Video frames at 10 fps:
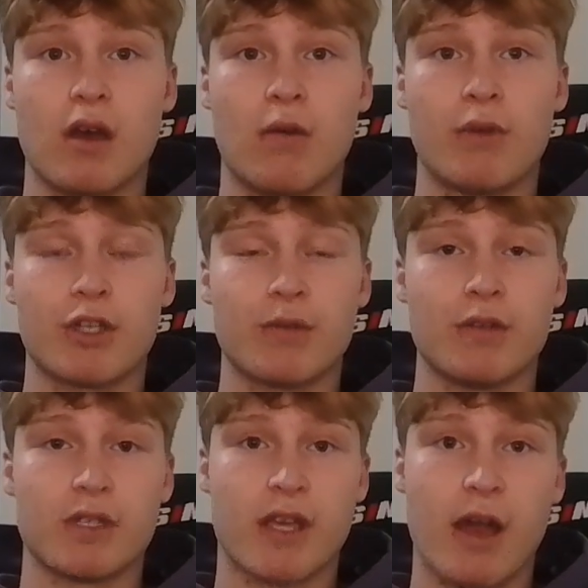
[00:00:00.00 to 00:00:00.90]
which we
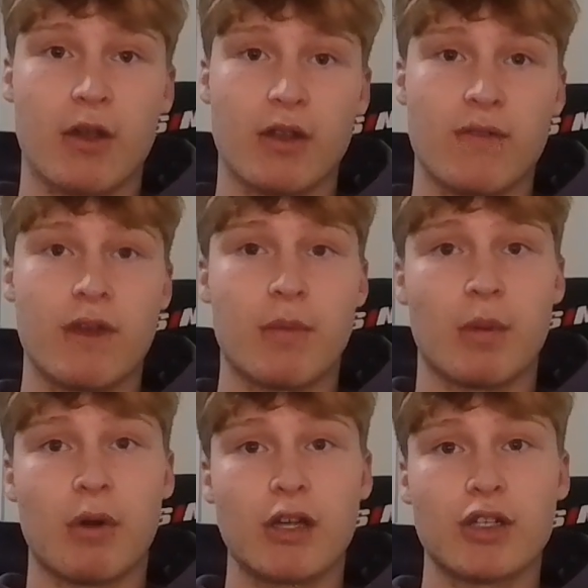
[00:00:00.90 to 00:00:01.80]
use to calculate vapor
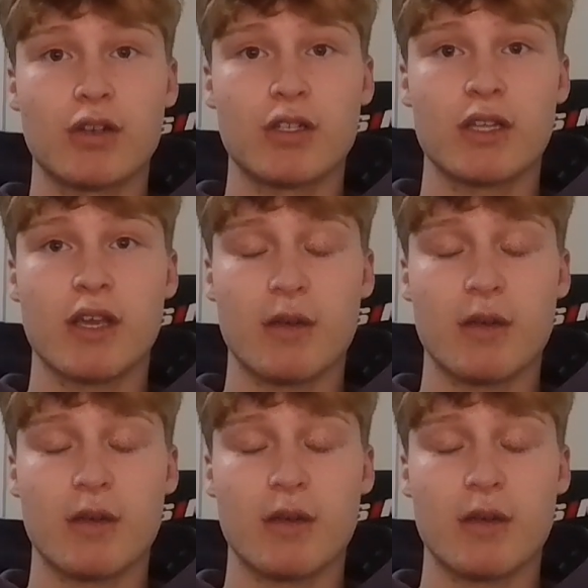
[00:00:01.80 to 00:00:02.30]
pressures,